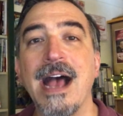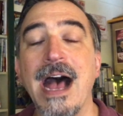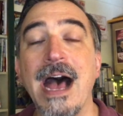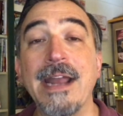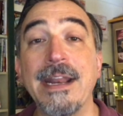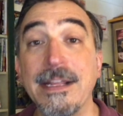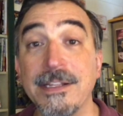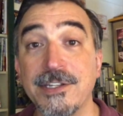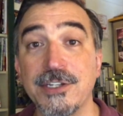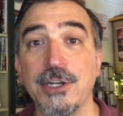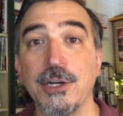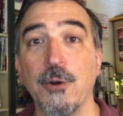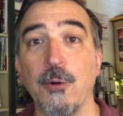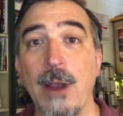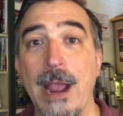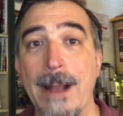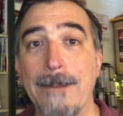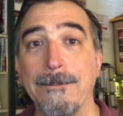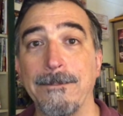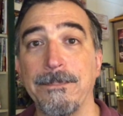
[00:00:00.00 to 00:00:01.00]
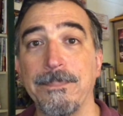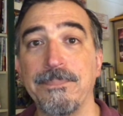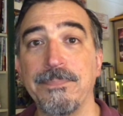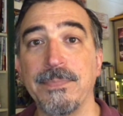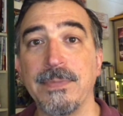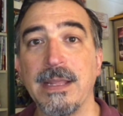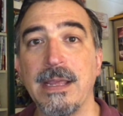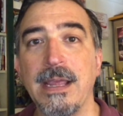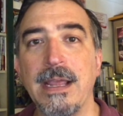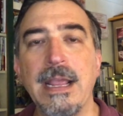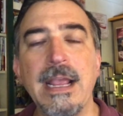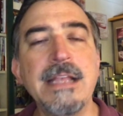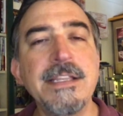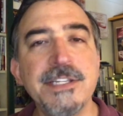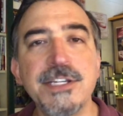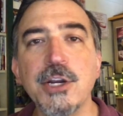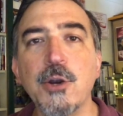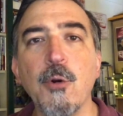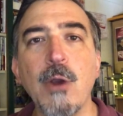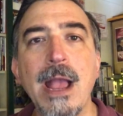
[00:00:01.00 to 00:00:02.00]
on Instagram.
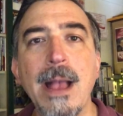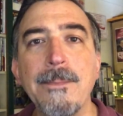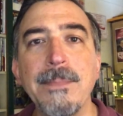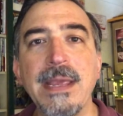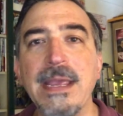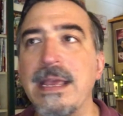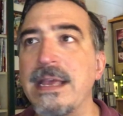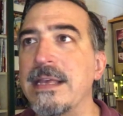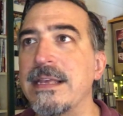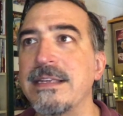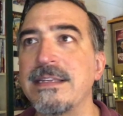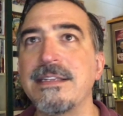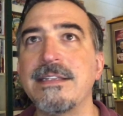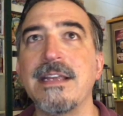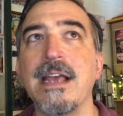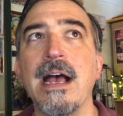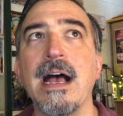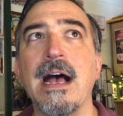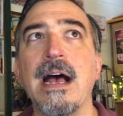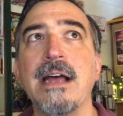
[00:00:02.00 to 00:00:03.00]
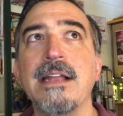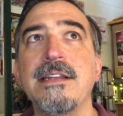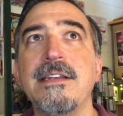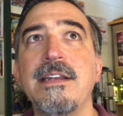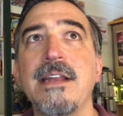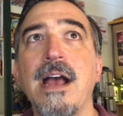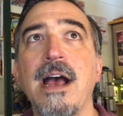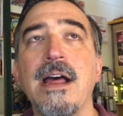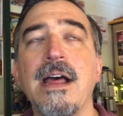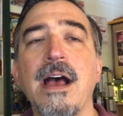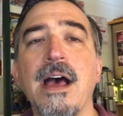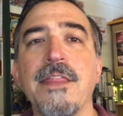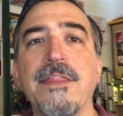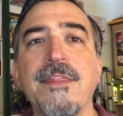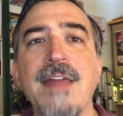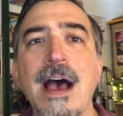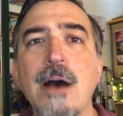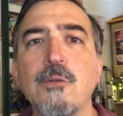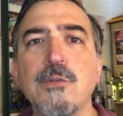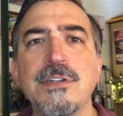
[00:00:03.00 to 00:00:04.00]
Instagram is
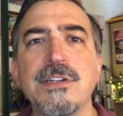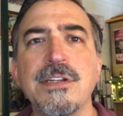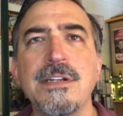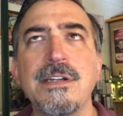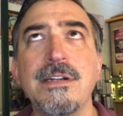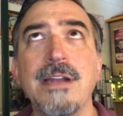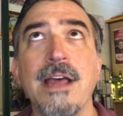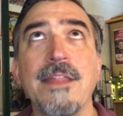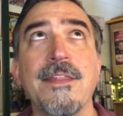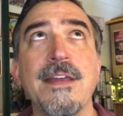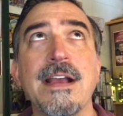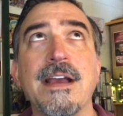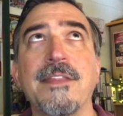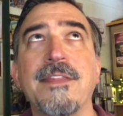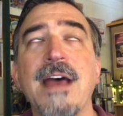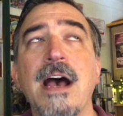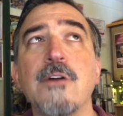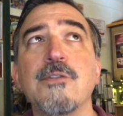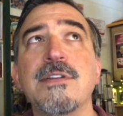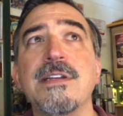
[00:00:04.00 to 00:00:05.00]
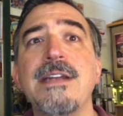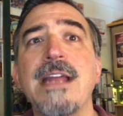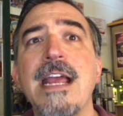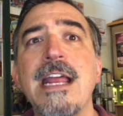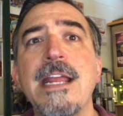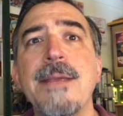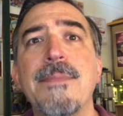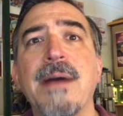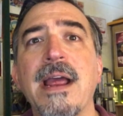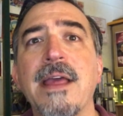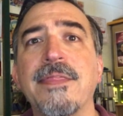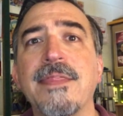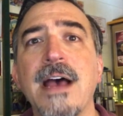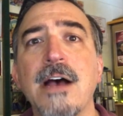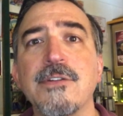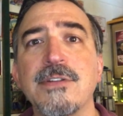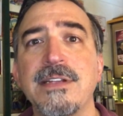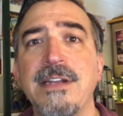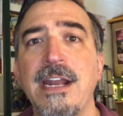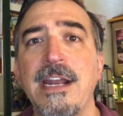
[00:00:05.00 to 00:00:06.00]
1080 by
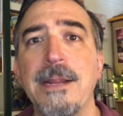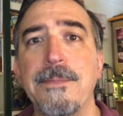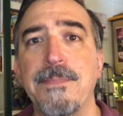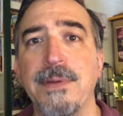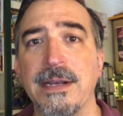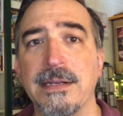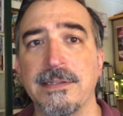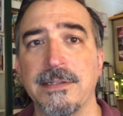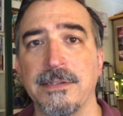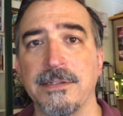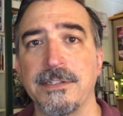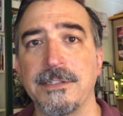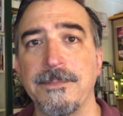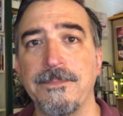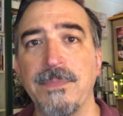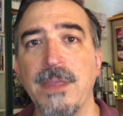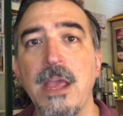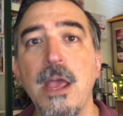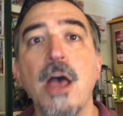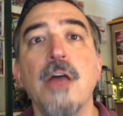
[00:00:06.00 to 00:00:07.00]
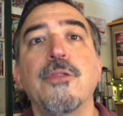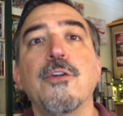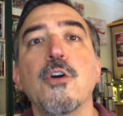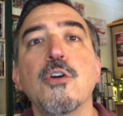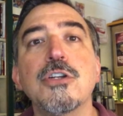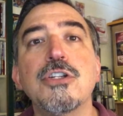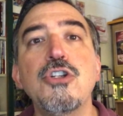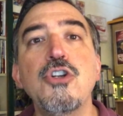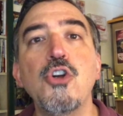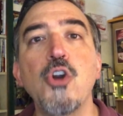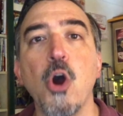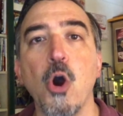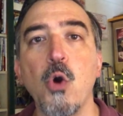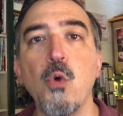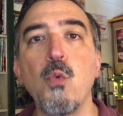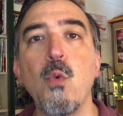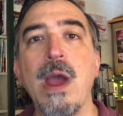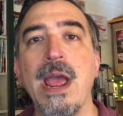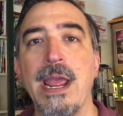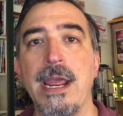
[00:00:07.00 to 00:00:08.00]
1080 pixels. There's no
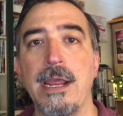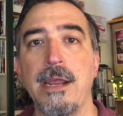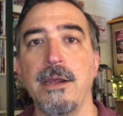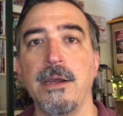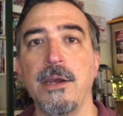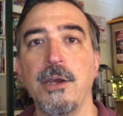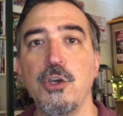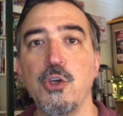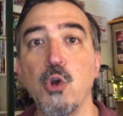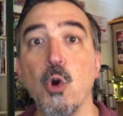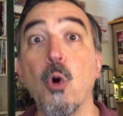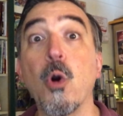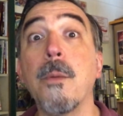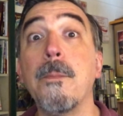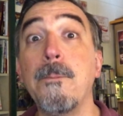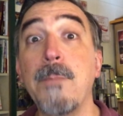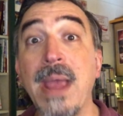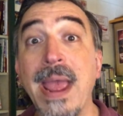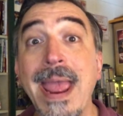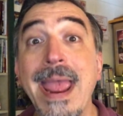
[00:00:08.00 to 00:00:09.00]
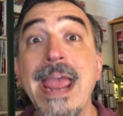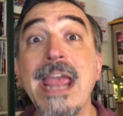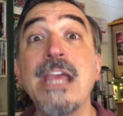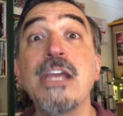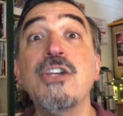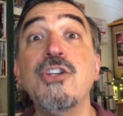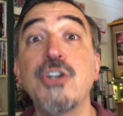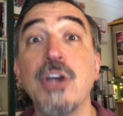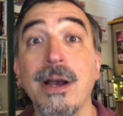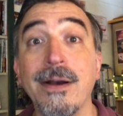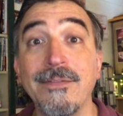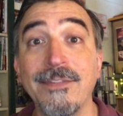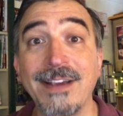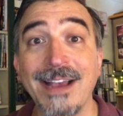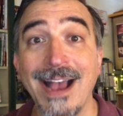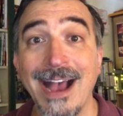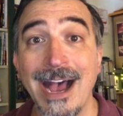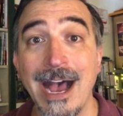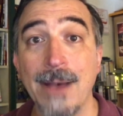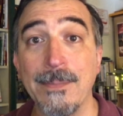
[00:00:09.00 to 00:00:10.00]
way your page of
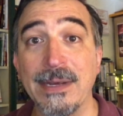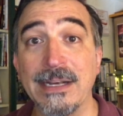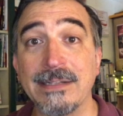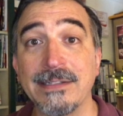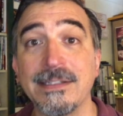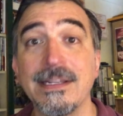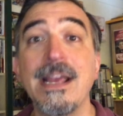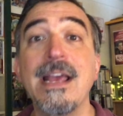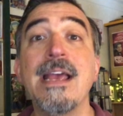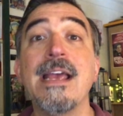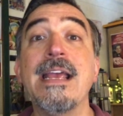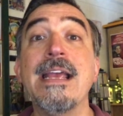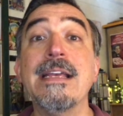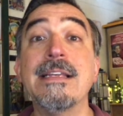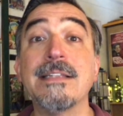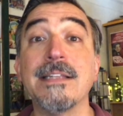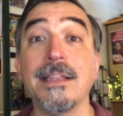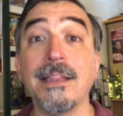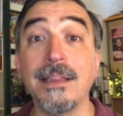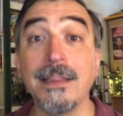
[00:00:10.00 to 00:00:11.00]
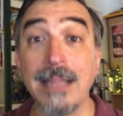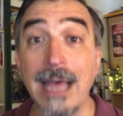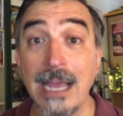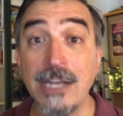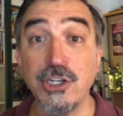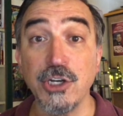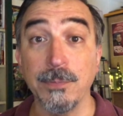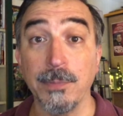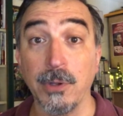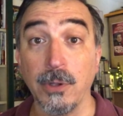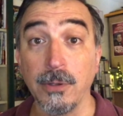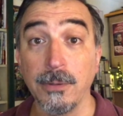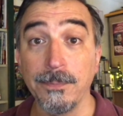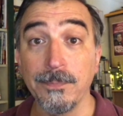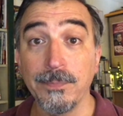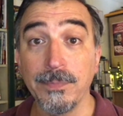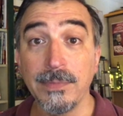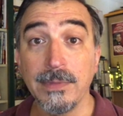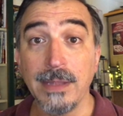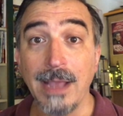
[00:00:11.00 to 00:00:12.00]
comics is legible
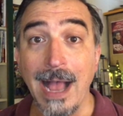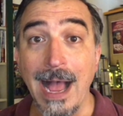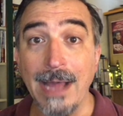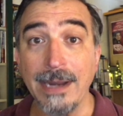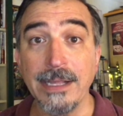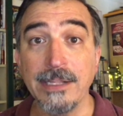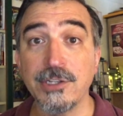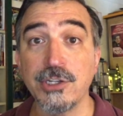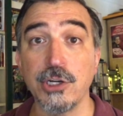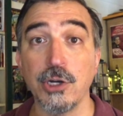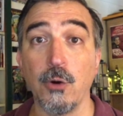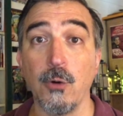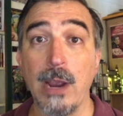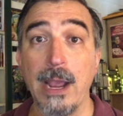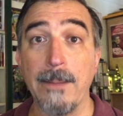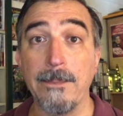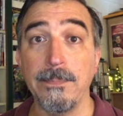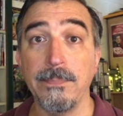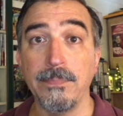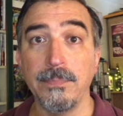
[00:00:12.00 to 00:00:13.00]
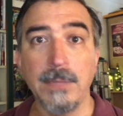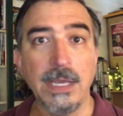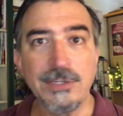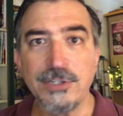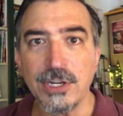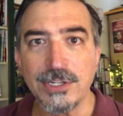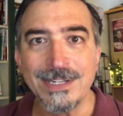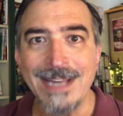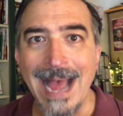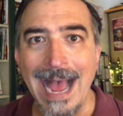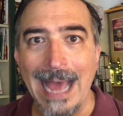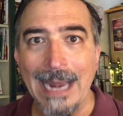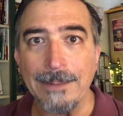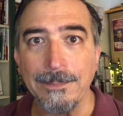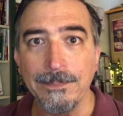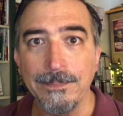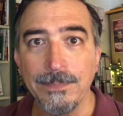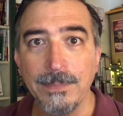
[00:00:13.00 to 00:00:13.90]
on Instagram. It's just not.